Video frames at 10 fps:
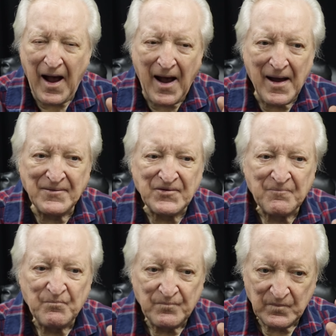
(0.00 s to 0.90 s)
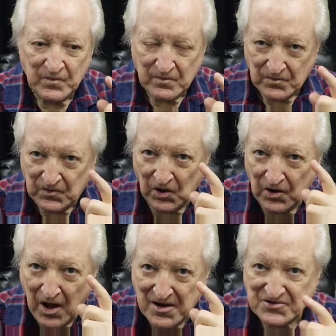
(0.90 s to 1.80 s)
And the
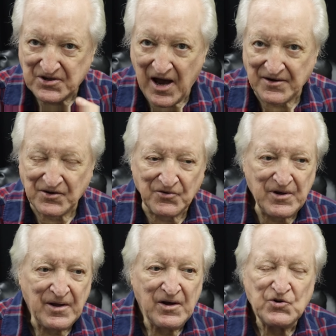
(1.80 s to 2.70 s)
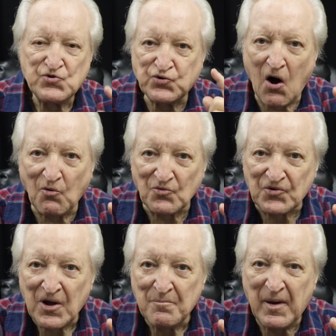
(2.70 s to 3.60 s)
last category,
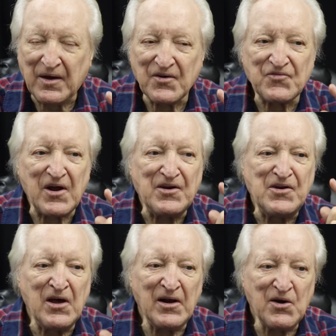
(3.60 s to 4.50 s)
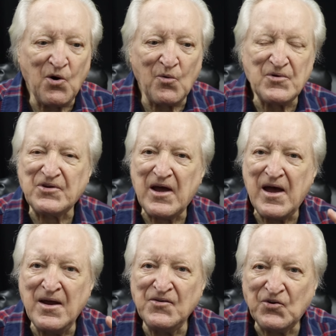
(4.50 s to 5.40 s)
trolls, because they nearly always
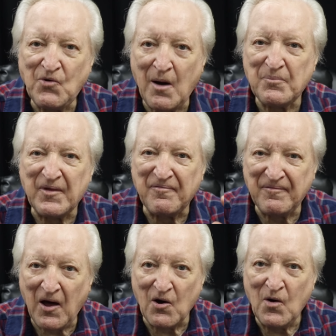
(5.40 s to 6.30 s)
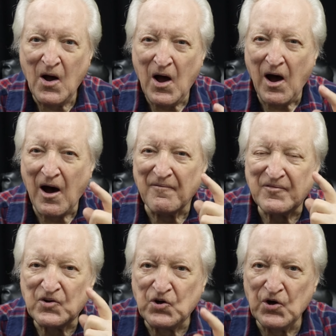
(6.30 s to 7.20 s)
interrupt the flow
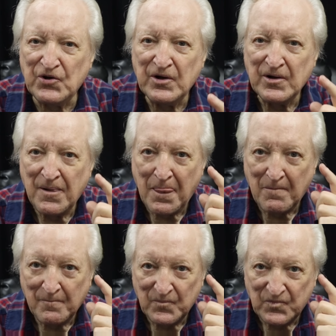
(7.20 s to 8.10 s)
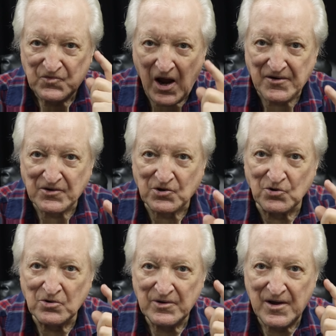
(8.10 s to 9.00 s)
of good
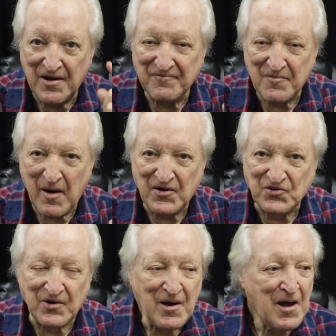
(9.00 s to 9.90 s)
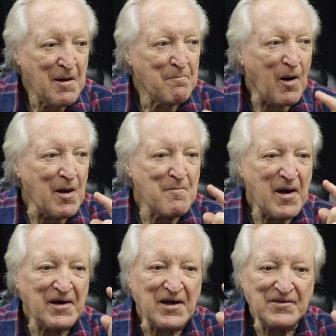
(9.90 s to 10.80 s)
technical information by
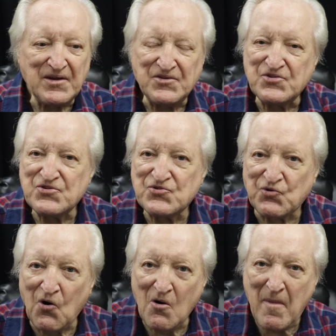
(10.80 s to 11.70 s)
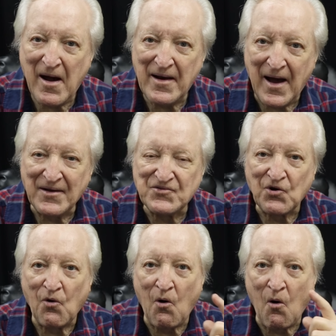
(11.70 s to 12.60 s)
making these straw man
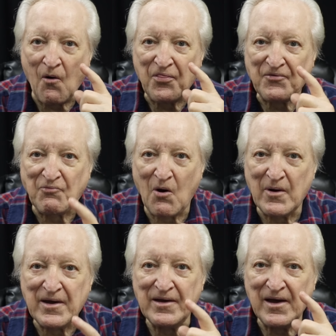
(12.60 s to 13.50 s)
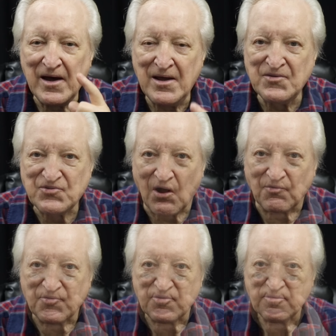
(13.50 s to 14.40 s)
ads or throwing
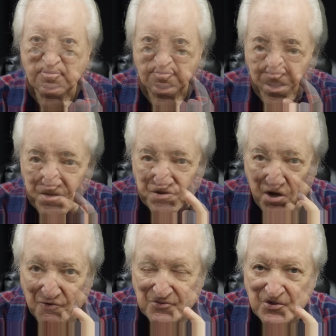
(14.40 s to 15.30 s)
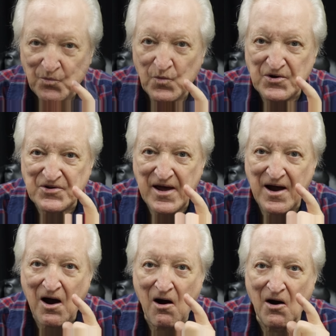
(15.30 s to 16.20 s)
insults. Insults which
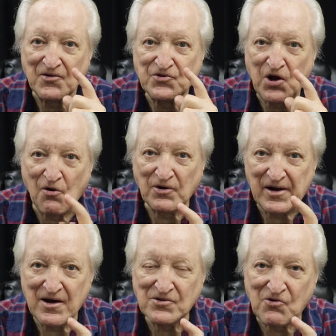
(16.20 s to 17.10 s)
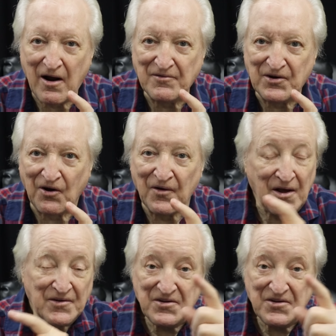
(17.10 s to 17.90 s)
they are totally ungrounded on.